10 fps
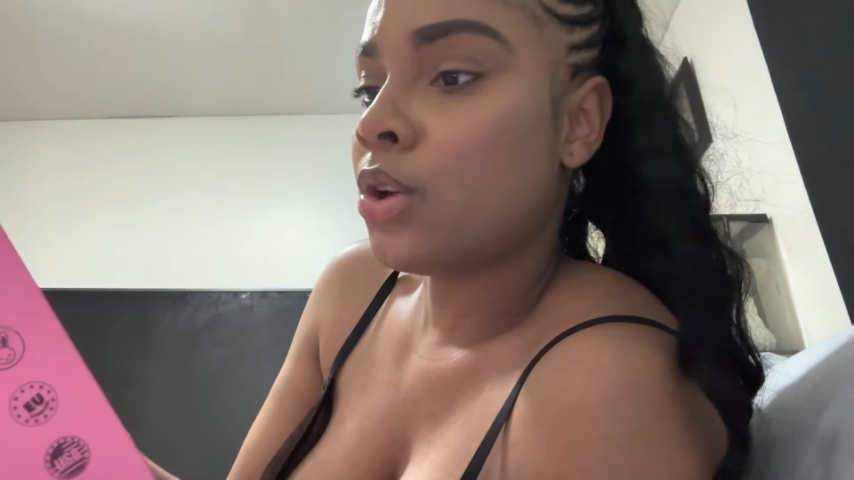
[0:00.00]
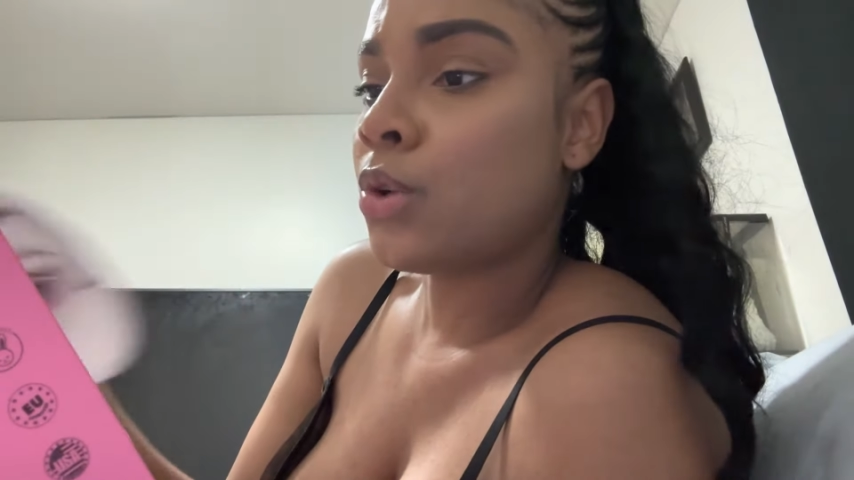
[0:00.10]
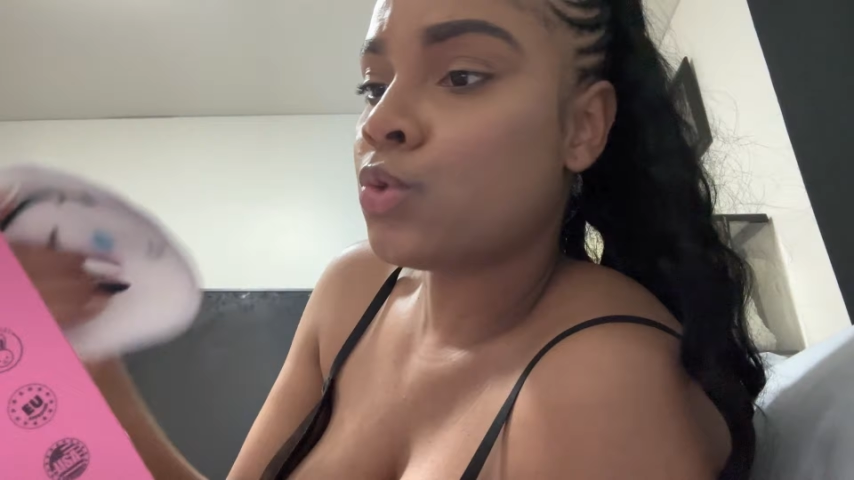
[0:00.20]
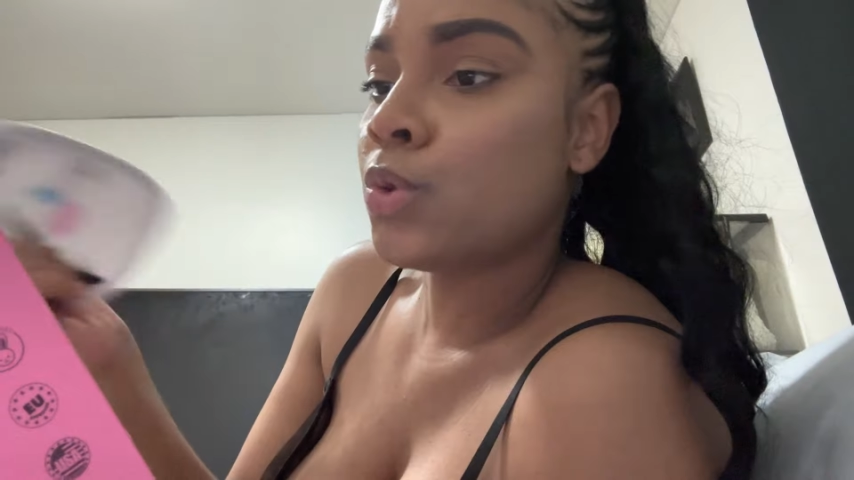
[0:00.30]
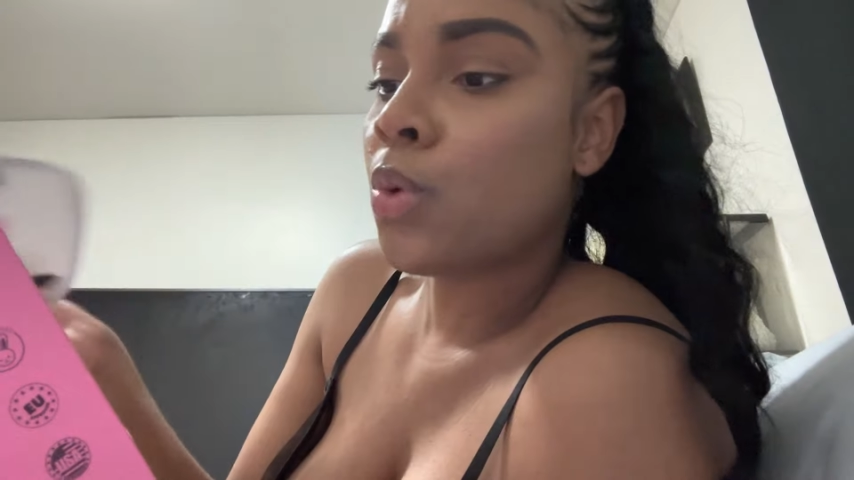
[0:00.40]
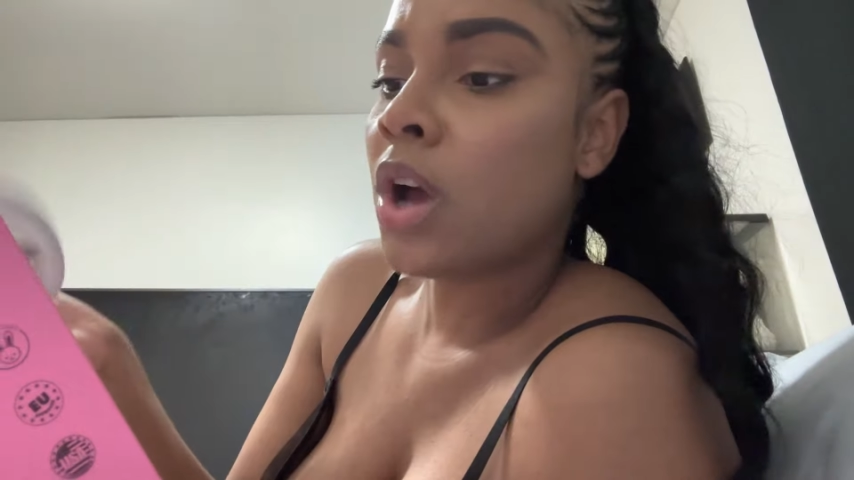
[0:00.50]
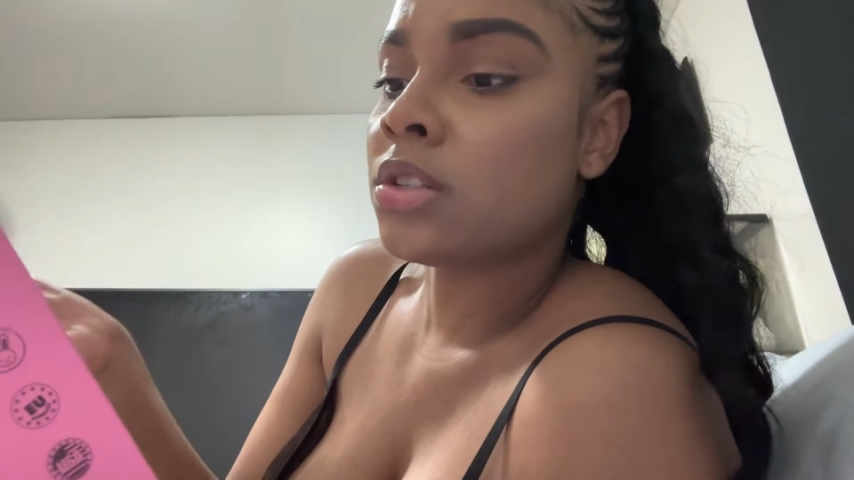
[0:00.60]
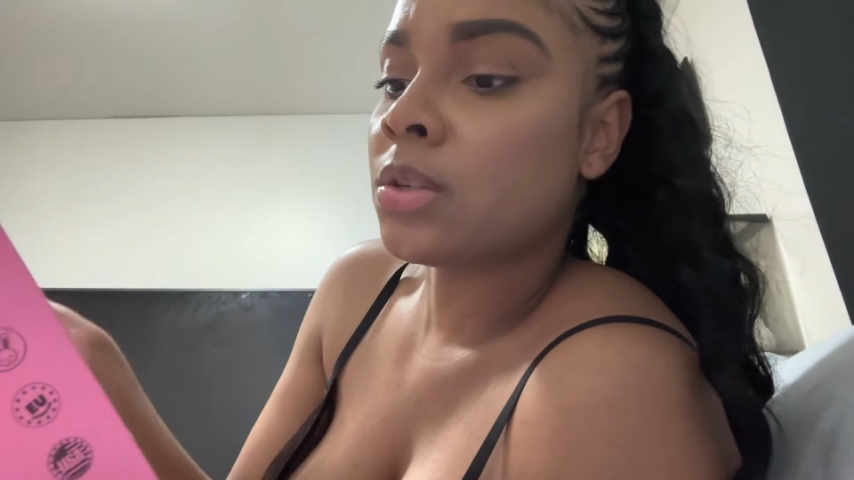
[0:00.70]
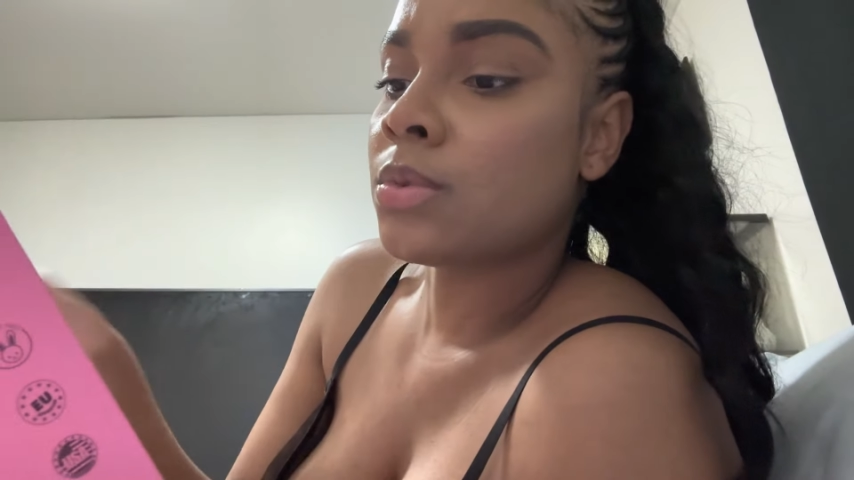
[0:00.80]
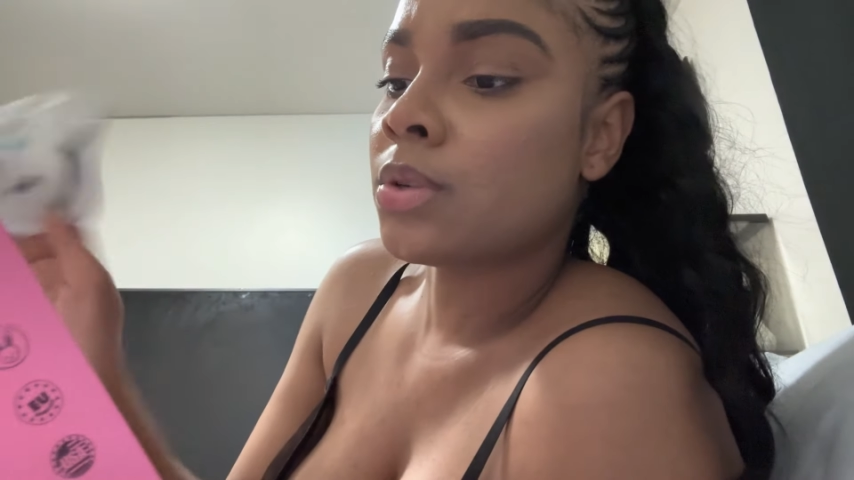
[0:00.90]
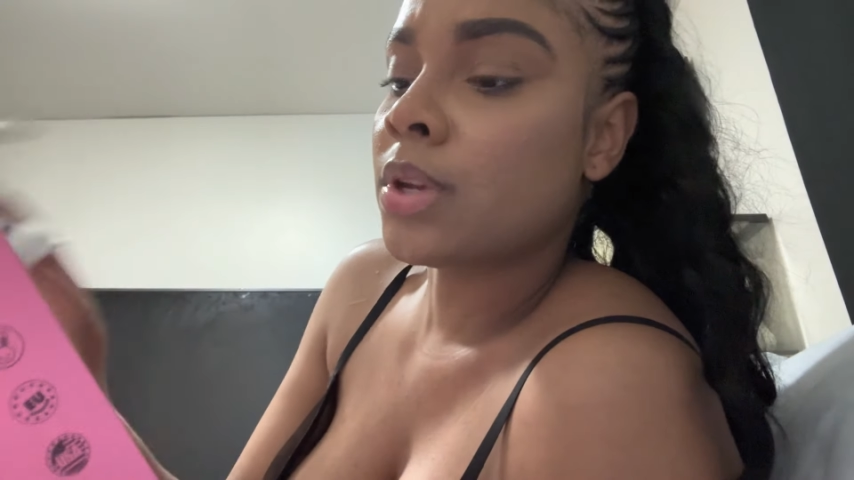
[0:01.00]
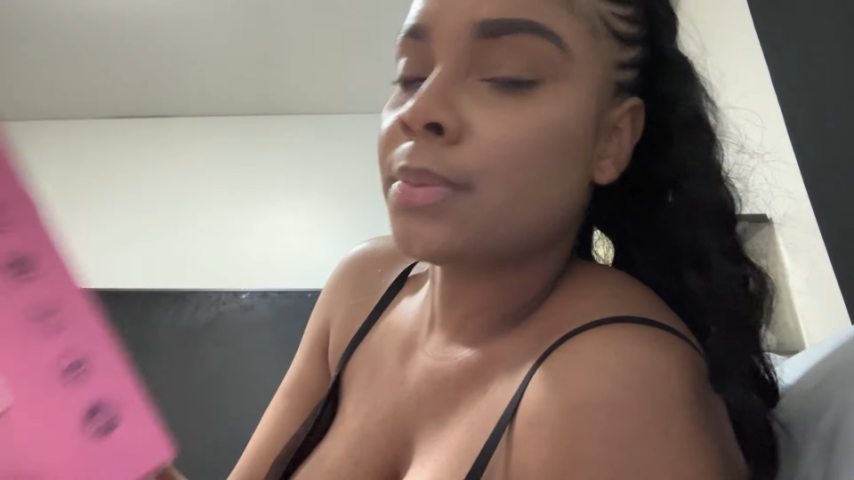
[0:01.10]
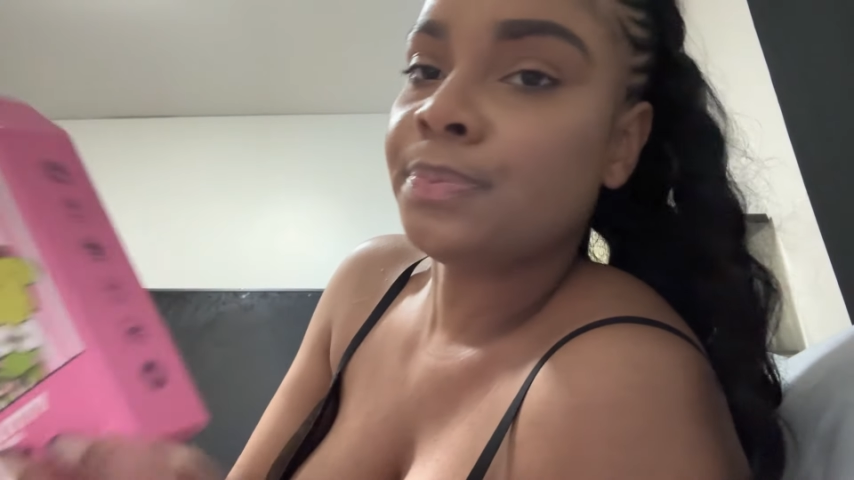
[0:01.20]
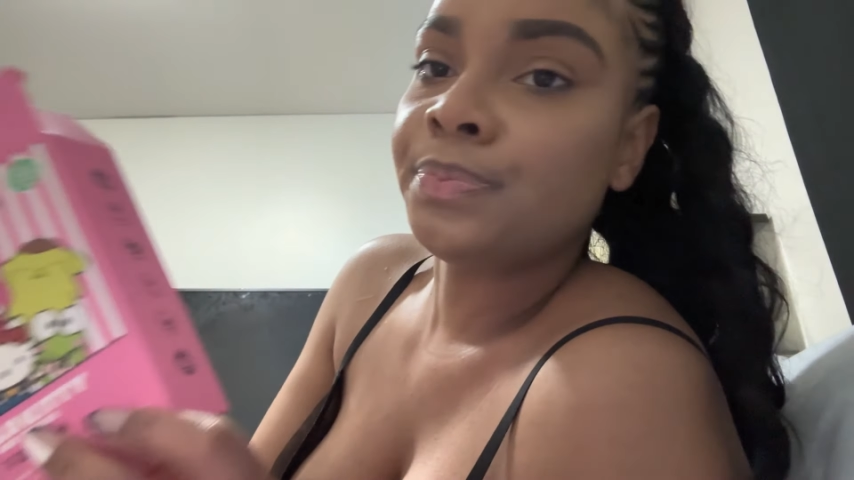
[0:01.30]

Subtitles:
you gotta do is we wash them, so yeah.